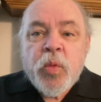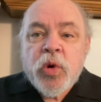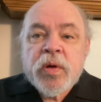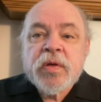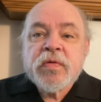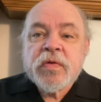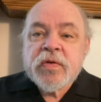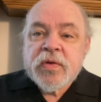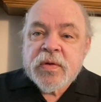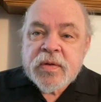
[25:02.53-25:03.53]
more
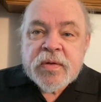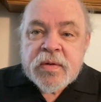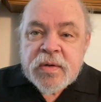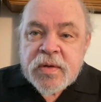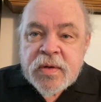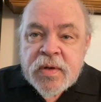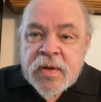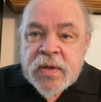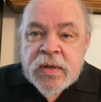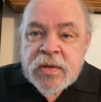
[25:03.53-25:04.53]
interested
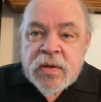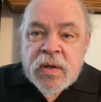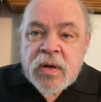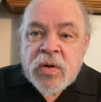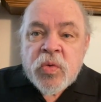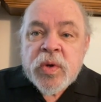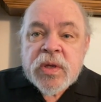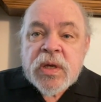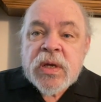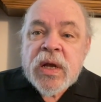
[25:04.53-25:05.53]
to hear
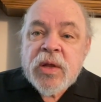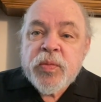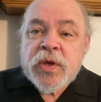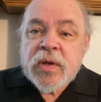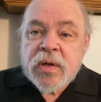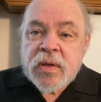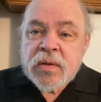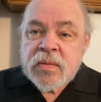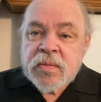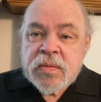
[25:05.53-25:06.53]
what cannot be done.
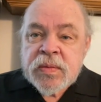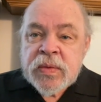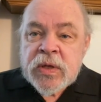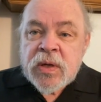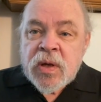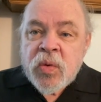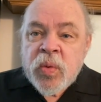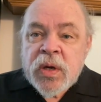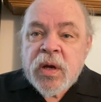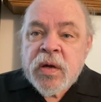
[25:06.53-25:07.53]

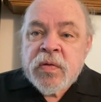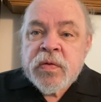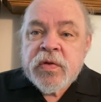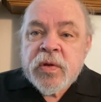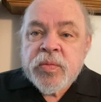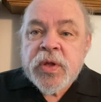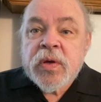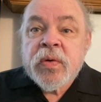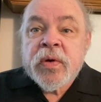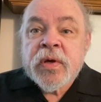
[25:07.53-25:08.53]
What are you simply
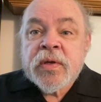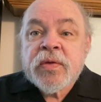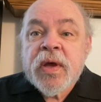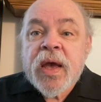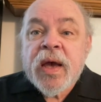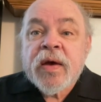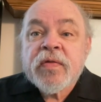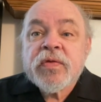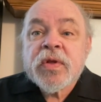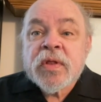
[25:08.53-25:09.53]
going to
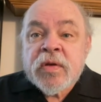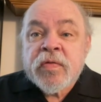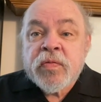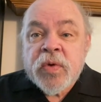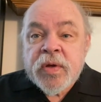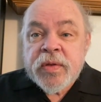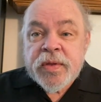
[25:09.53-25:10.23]
have to live with?